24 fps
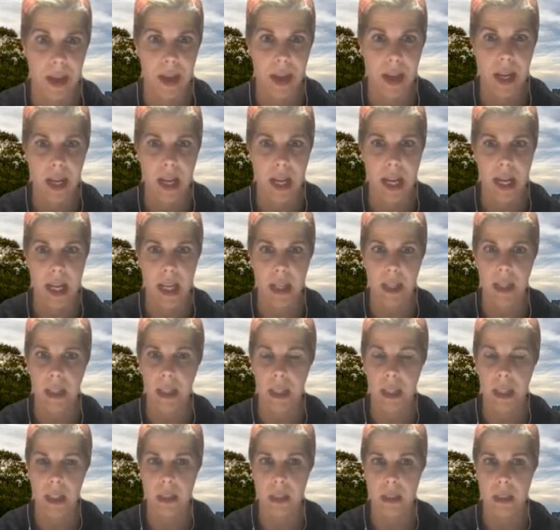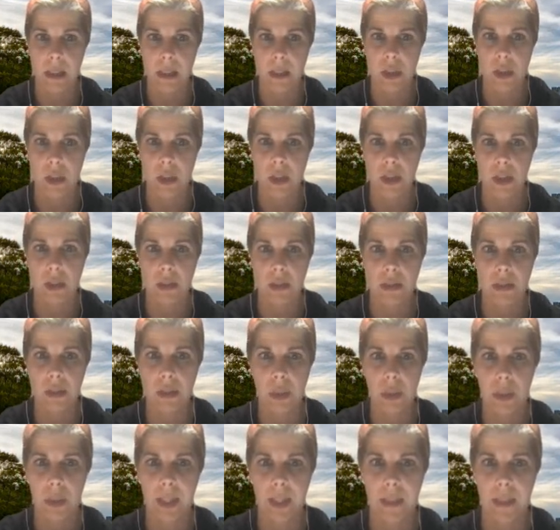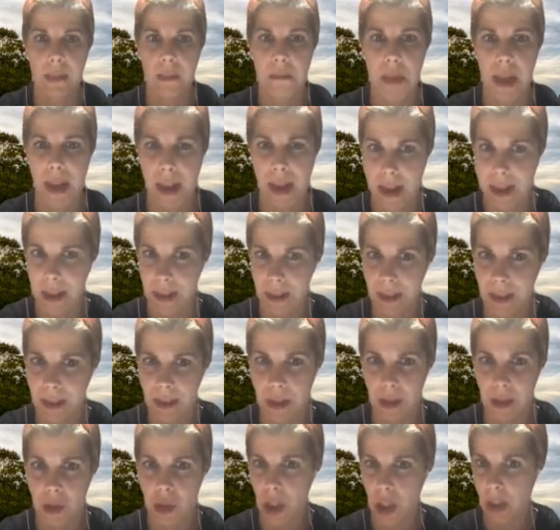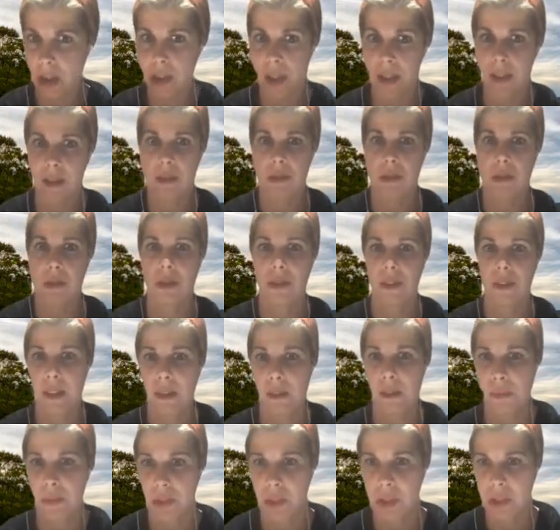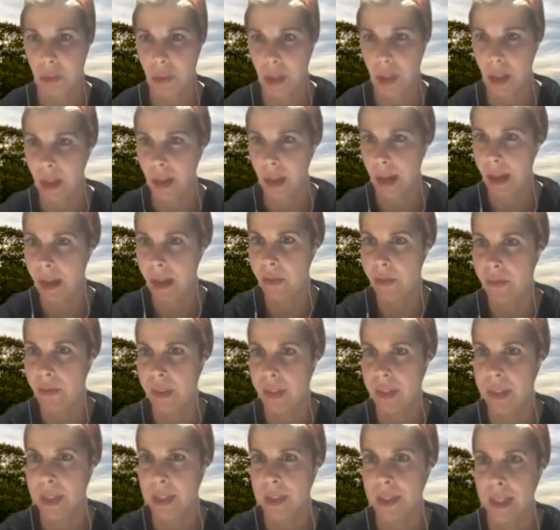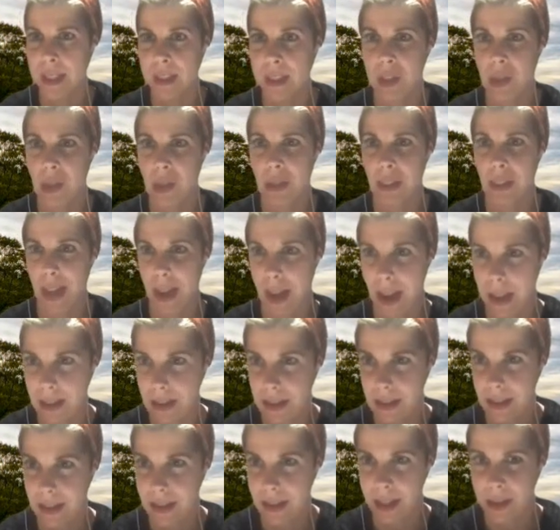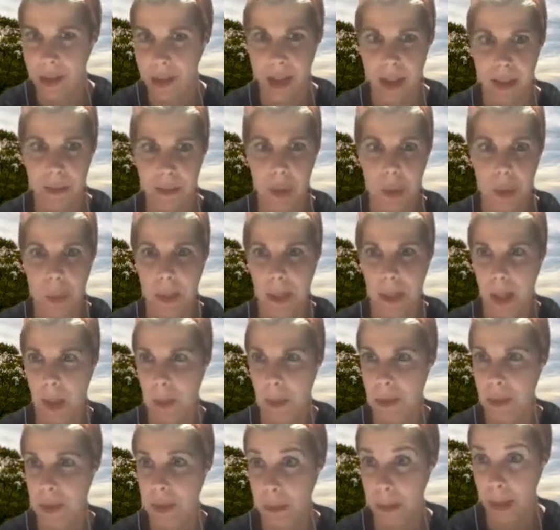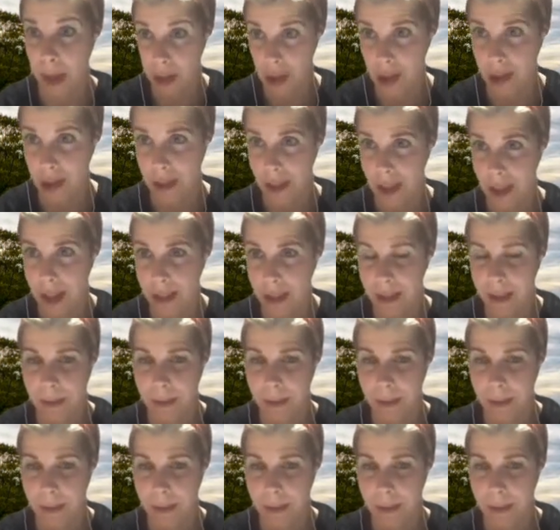And there is also a demand that this change has to transfer to real life and that it has to last and that you have to be able to measure that.